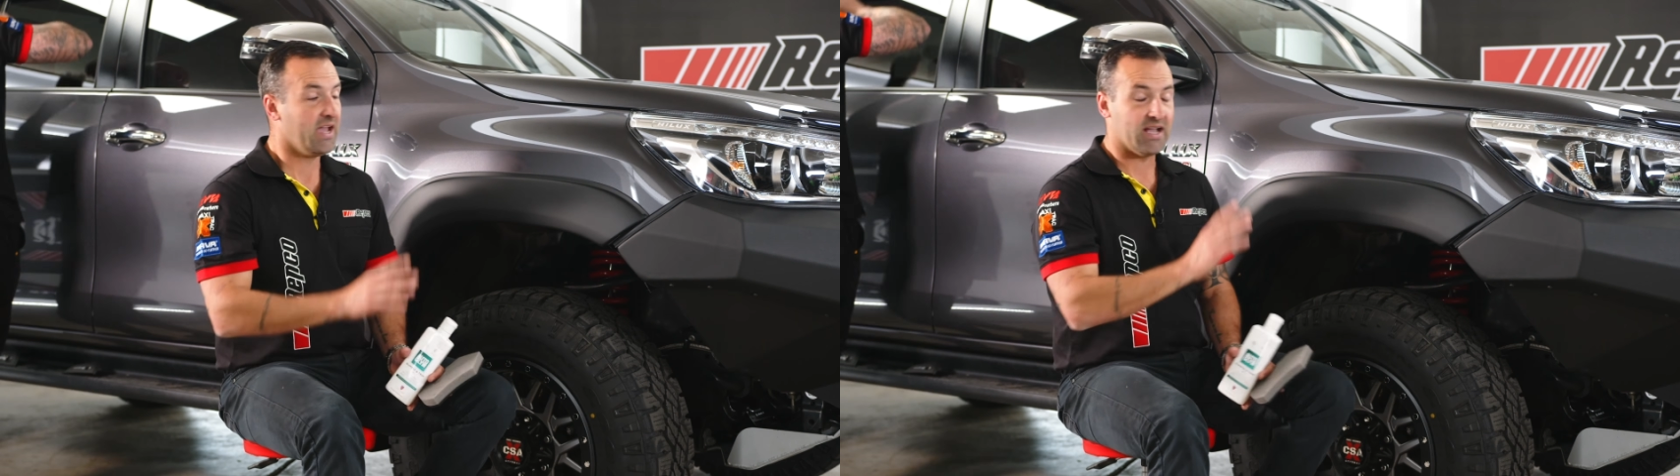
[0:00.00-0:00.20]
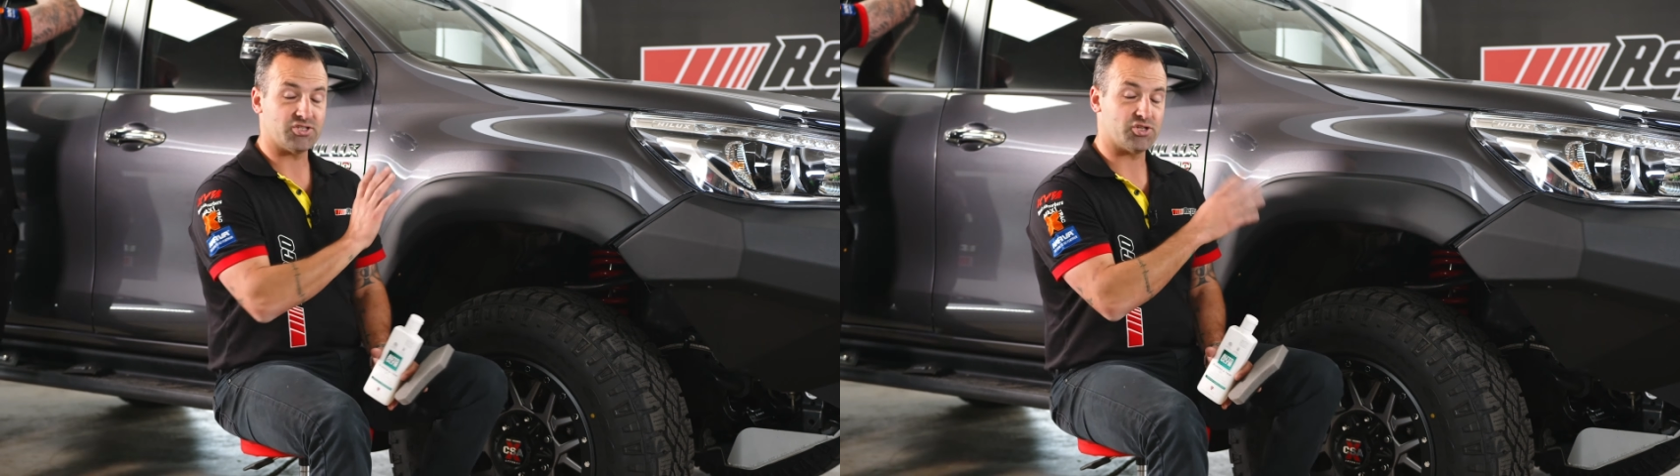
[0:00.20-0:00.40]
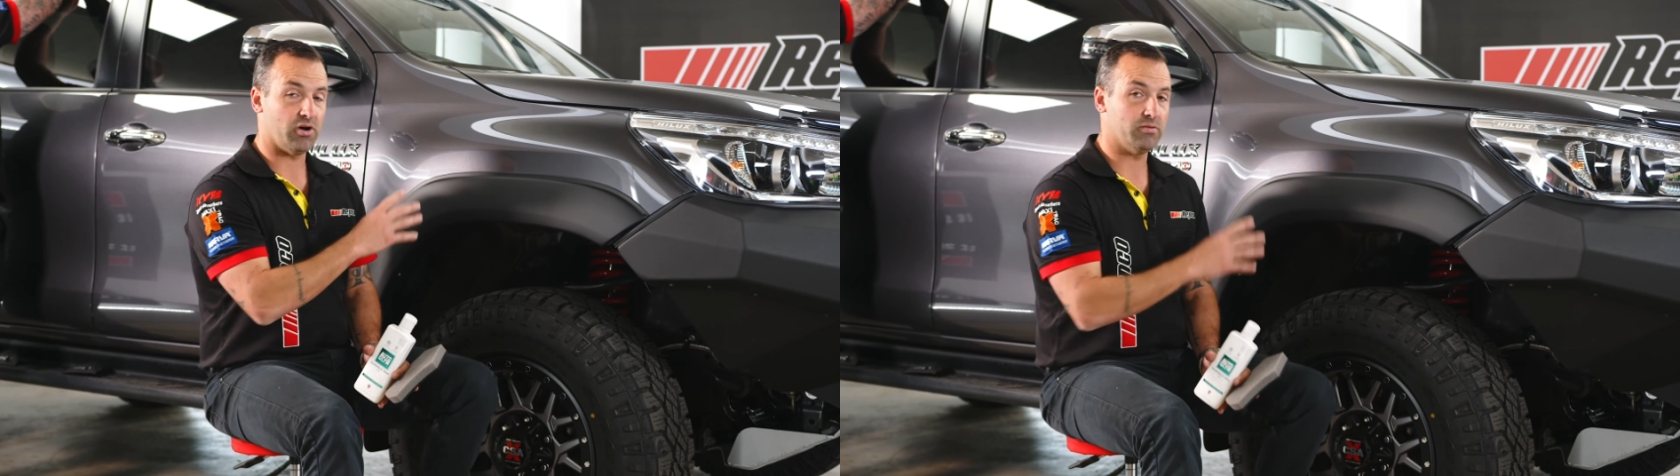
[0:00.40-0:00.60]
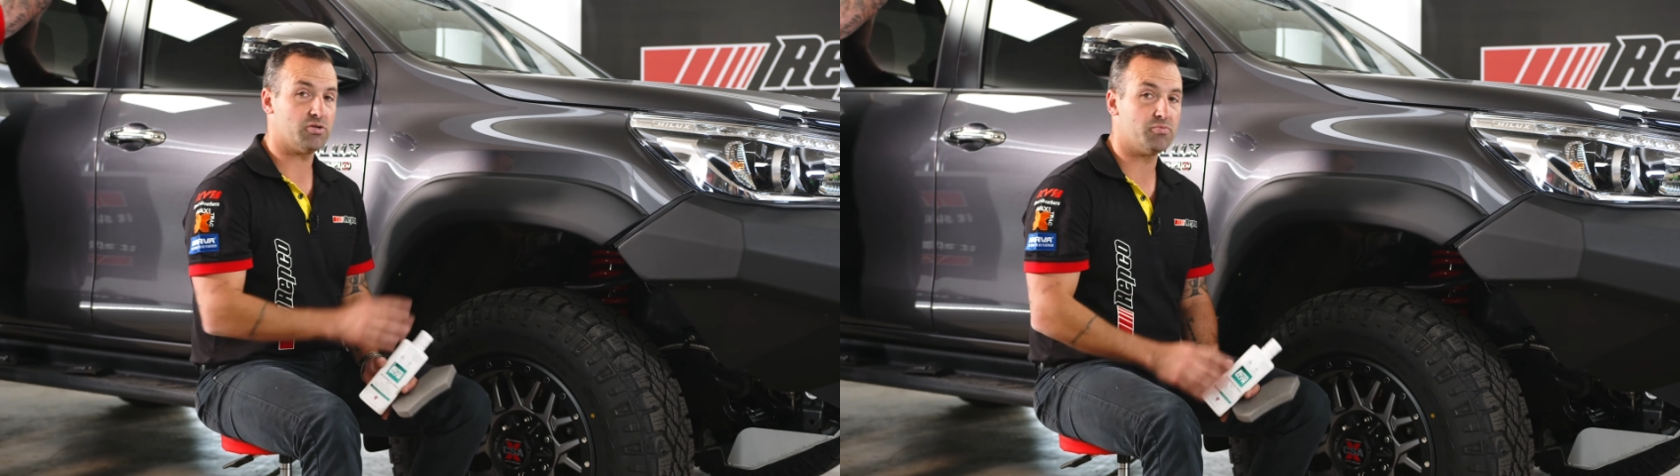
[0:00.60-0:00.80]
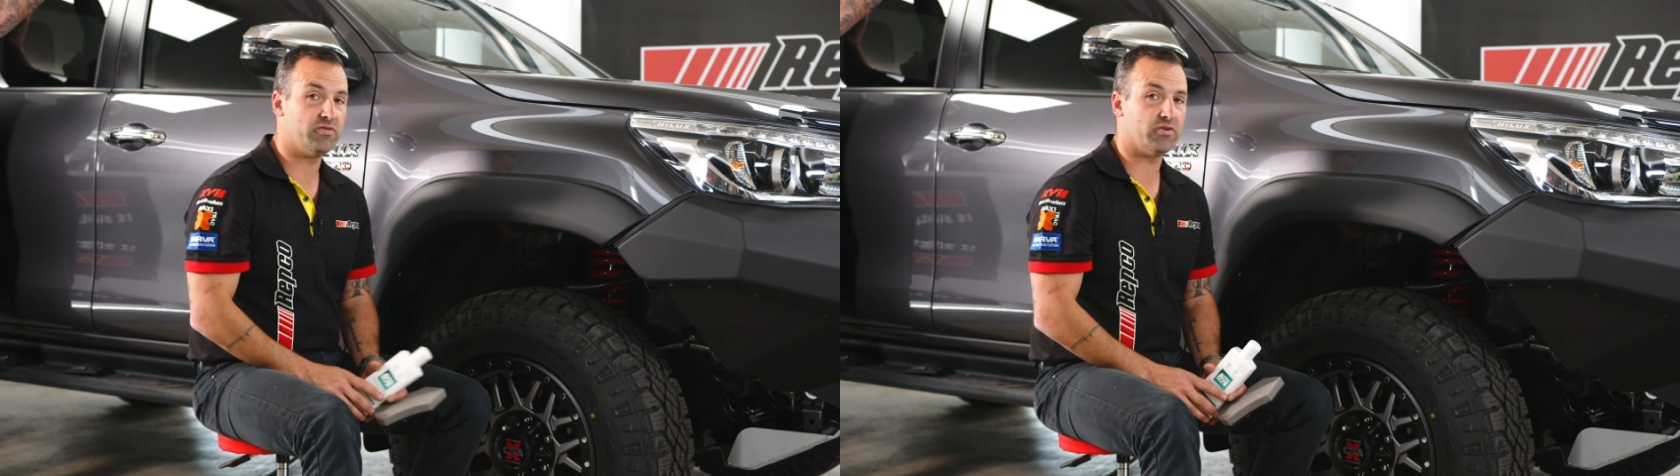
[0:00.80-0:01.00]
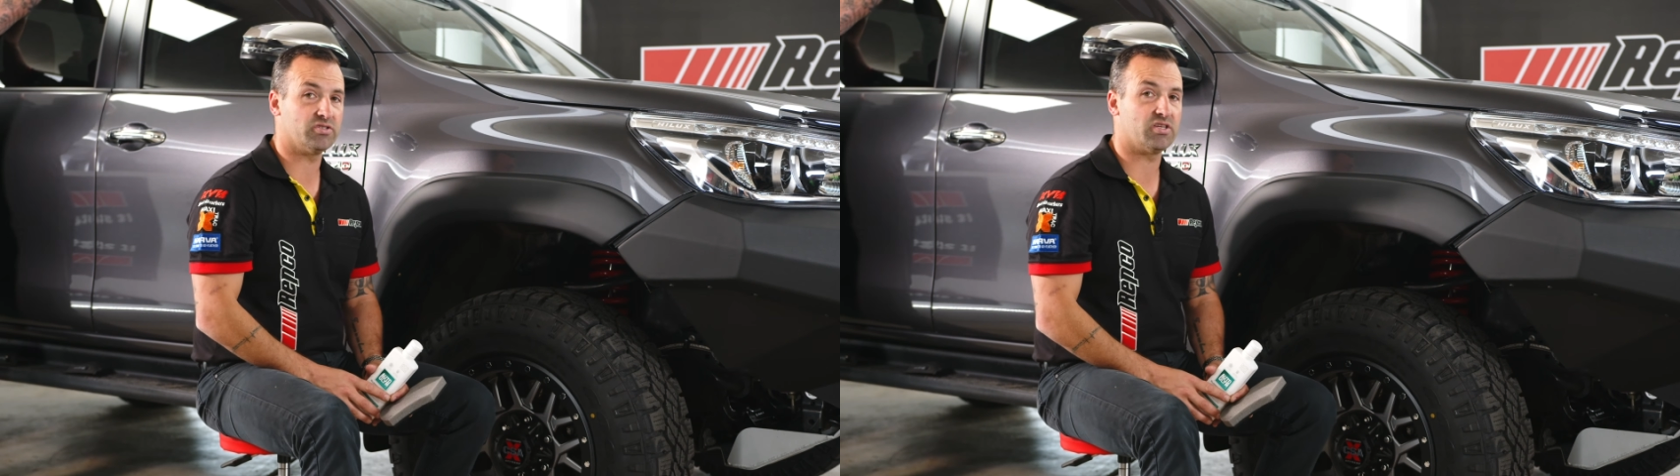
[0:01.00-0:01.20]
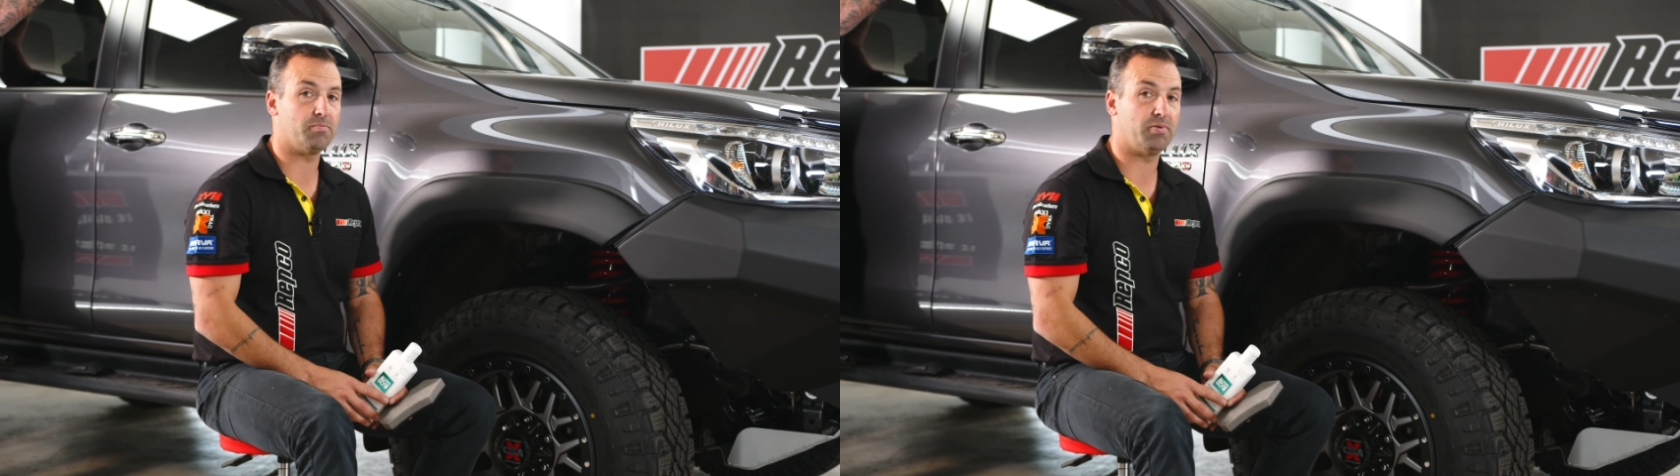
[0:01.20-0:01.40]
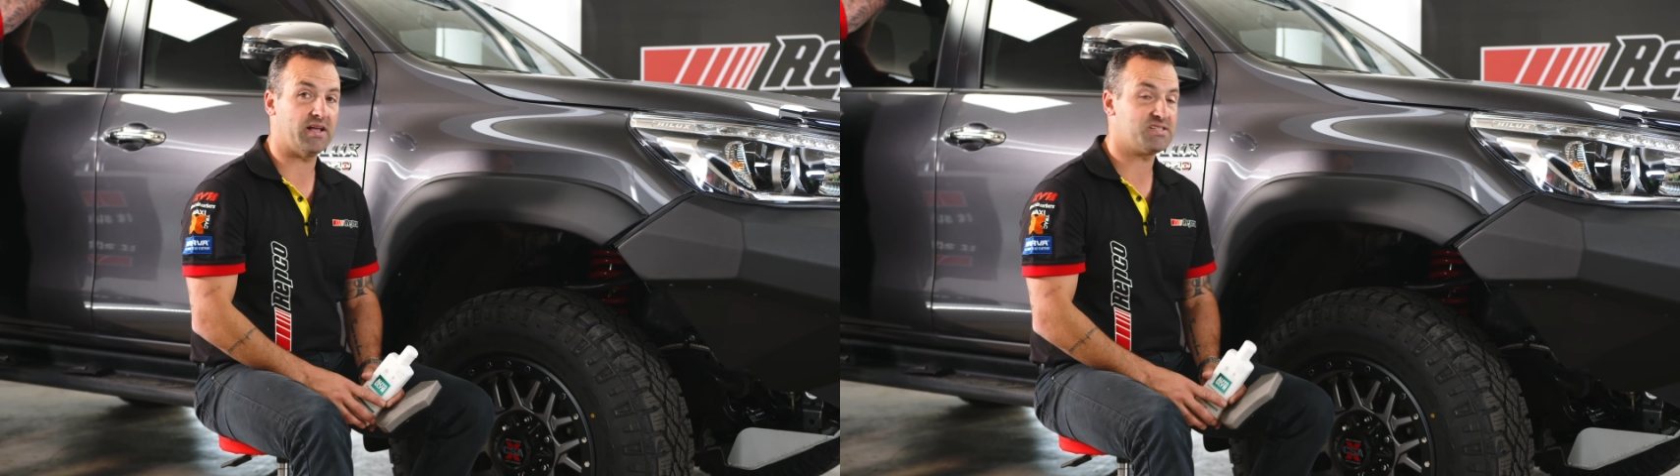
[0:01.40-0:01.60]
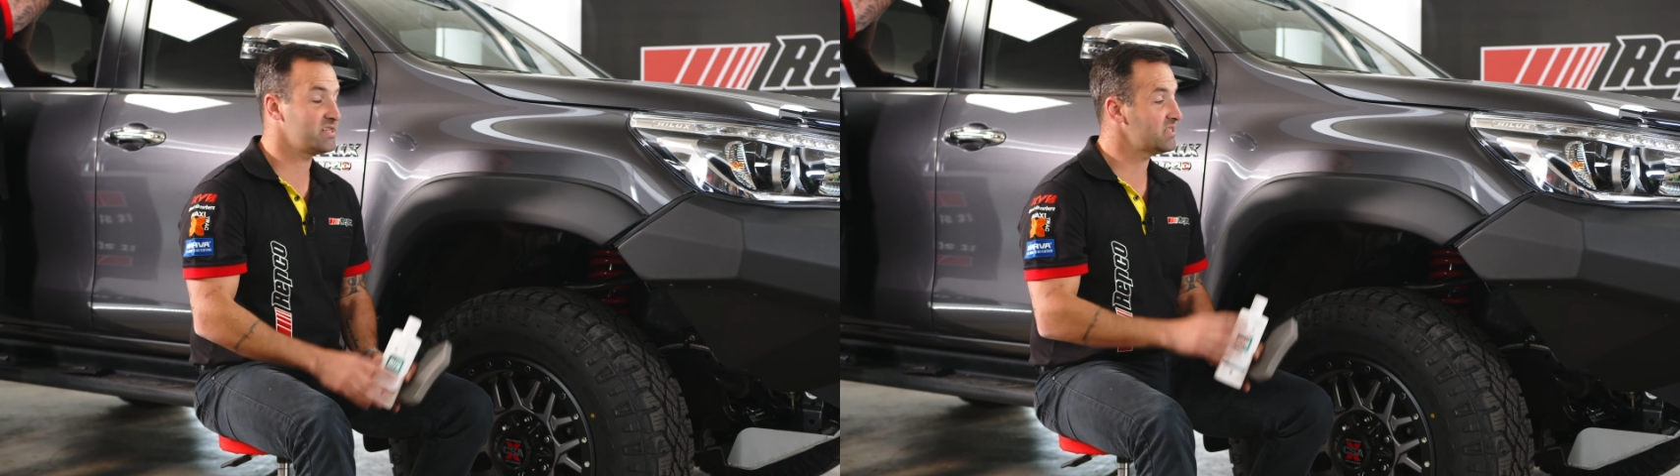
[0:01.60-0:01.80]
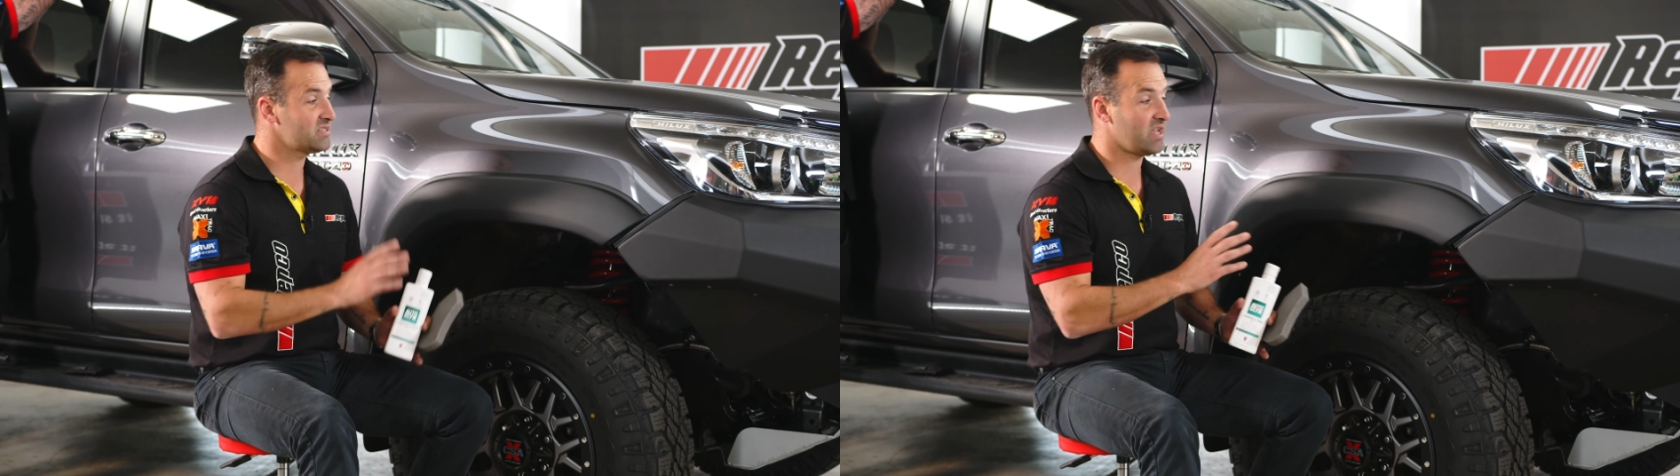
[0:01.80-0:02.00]
It's time to move on to the
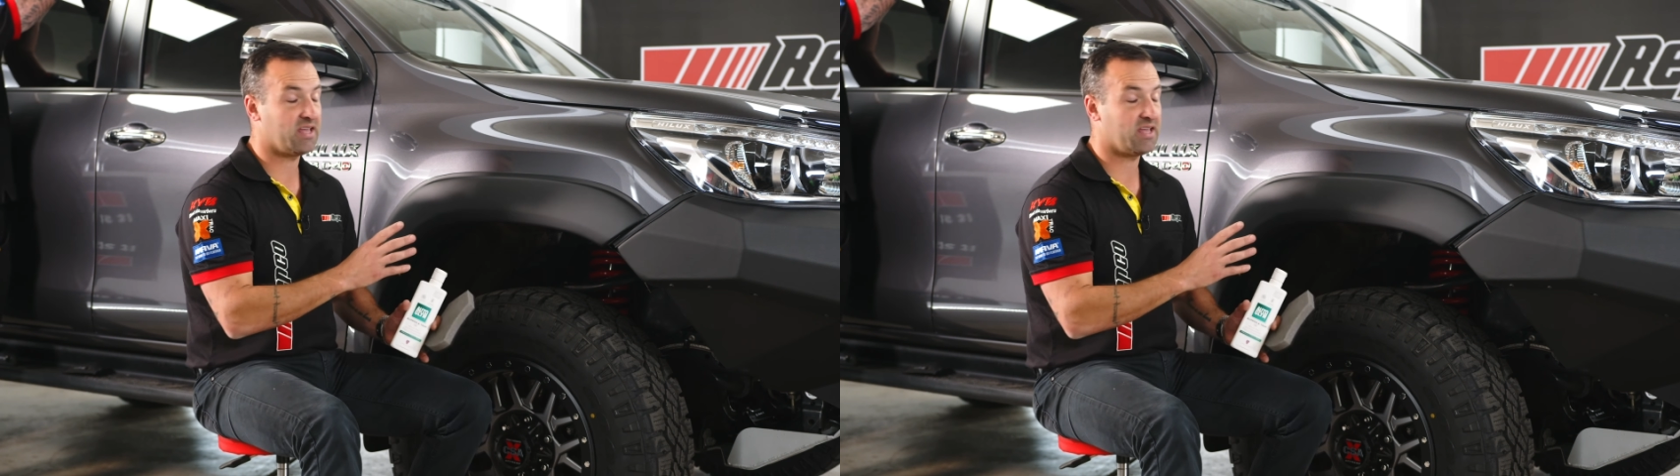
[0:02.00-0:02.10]
plastics